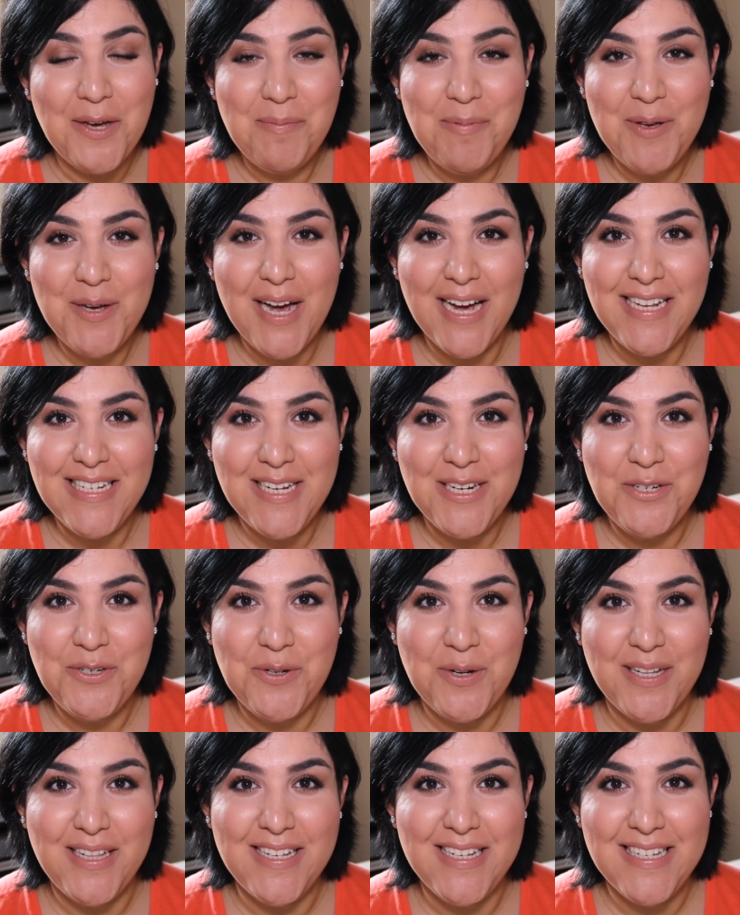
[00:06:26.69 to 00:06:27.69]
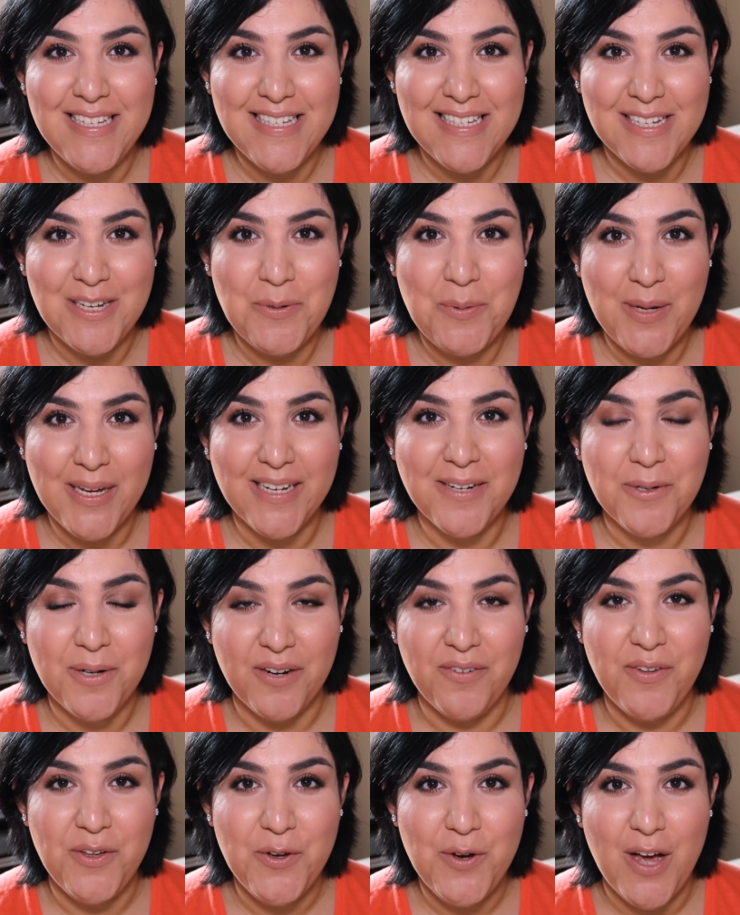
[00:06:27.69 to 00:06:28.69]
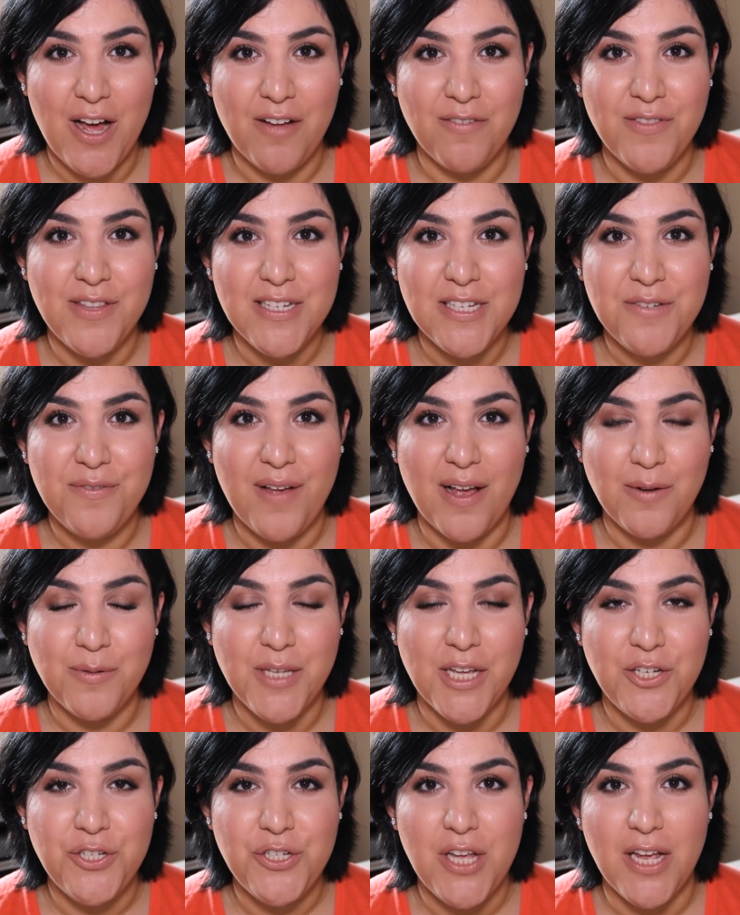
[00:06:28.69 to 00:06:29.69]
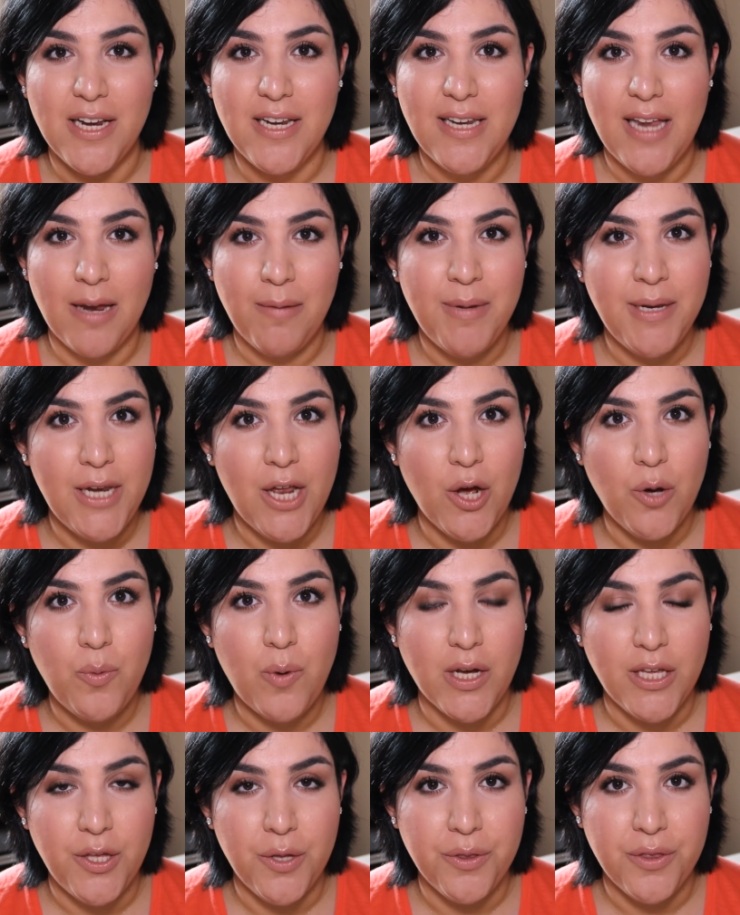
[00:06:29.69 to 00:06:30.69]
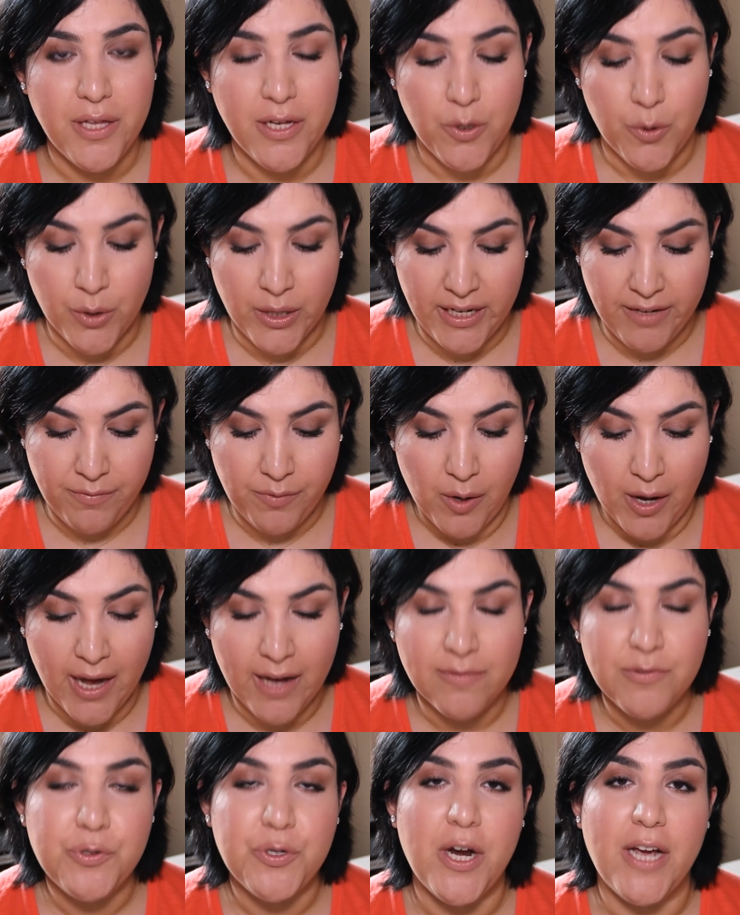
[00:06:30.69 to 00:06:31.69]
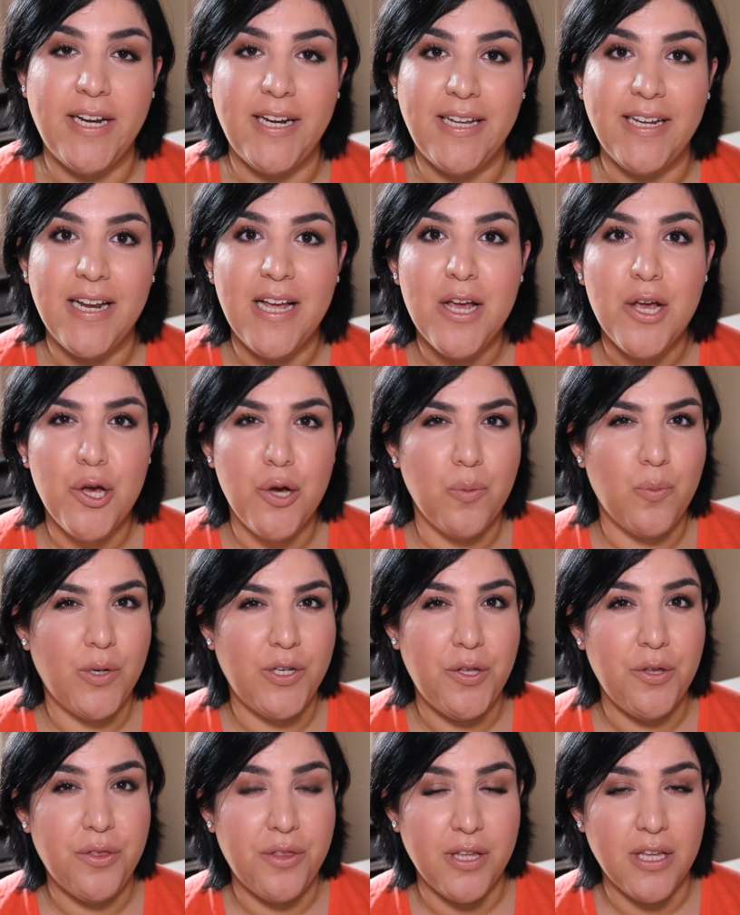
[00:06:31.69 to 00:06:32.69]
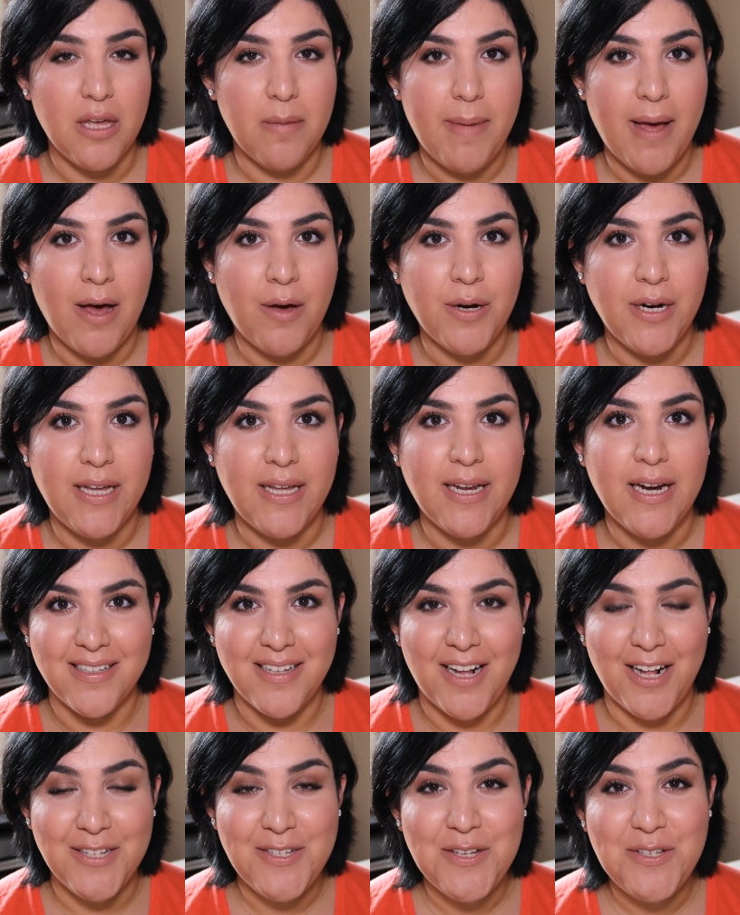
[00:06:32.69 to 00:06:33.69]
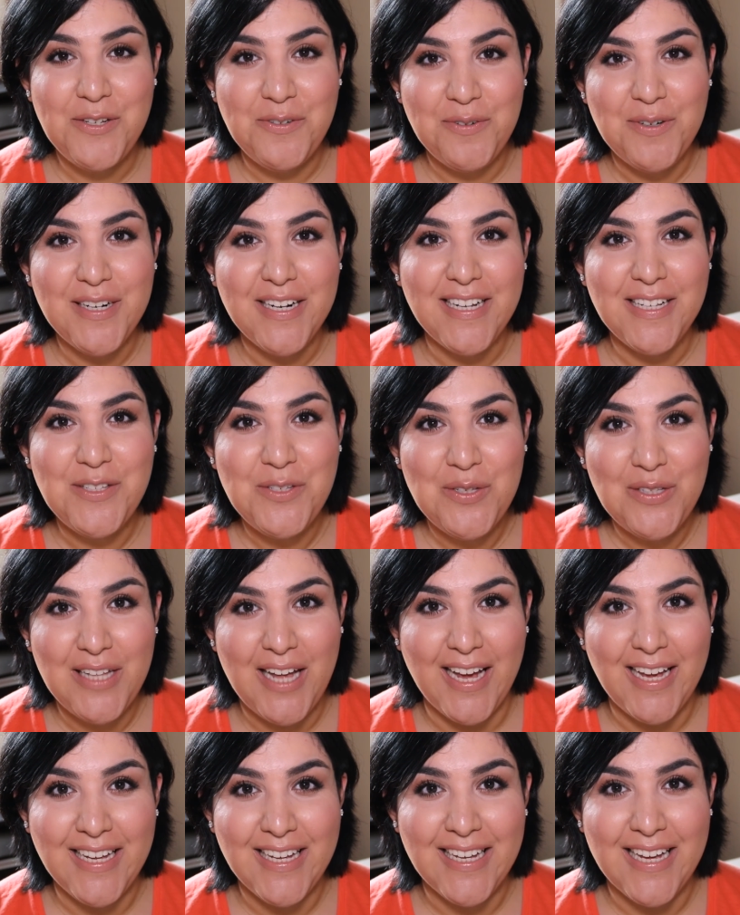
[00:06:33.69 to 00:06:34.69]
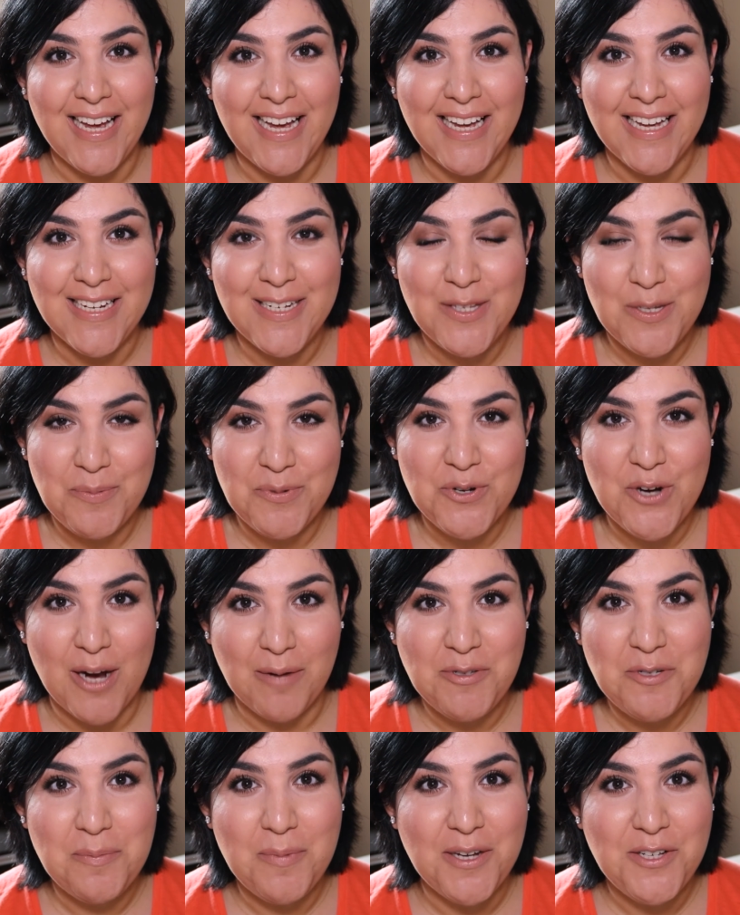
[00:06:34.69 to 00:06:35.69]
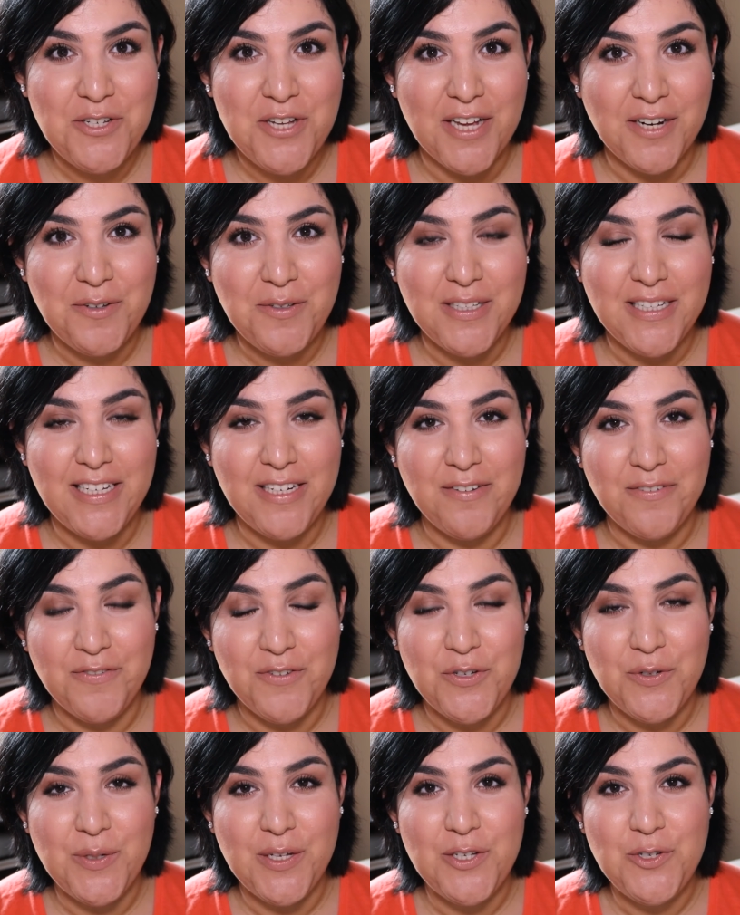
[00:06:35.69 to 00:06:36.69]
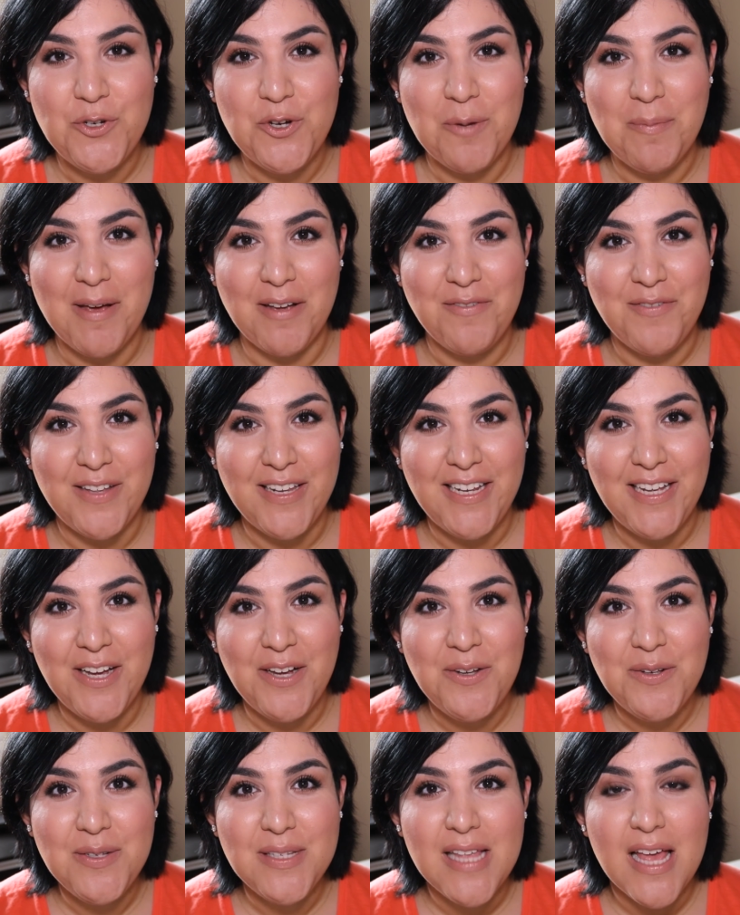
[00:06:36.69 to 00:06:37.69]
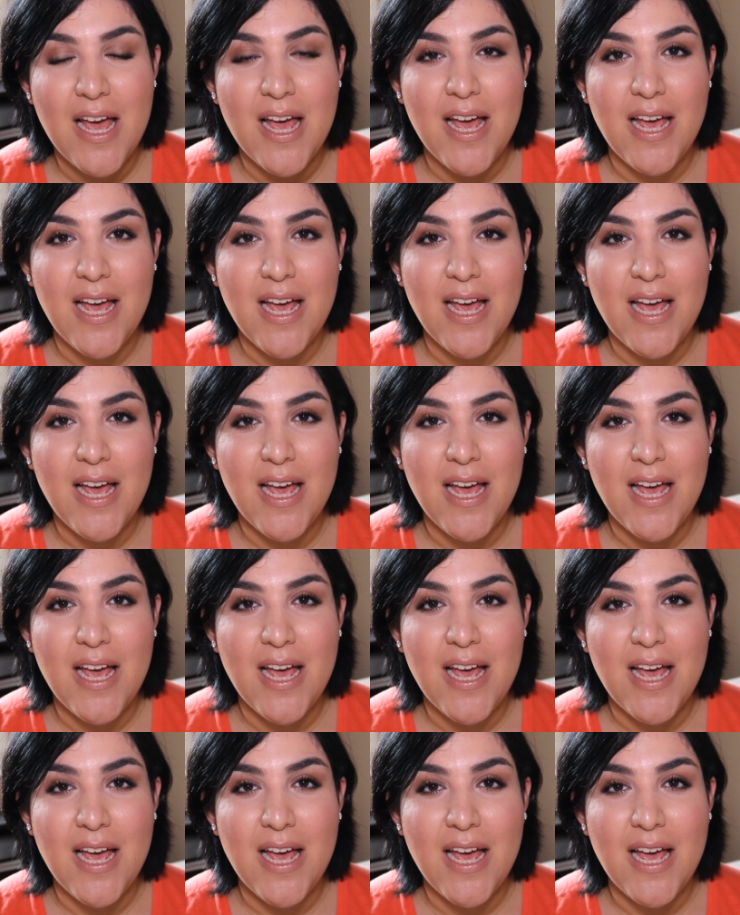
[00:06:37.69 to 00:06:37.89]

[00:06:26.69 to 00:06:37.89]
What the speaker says: You guys enjoy this quick review of this foundation. Let me know what you think, or if you have tried it, what you think about it. Also, don't forget to like and subscribe to my channel if you enjoy my videos.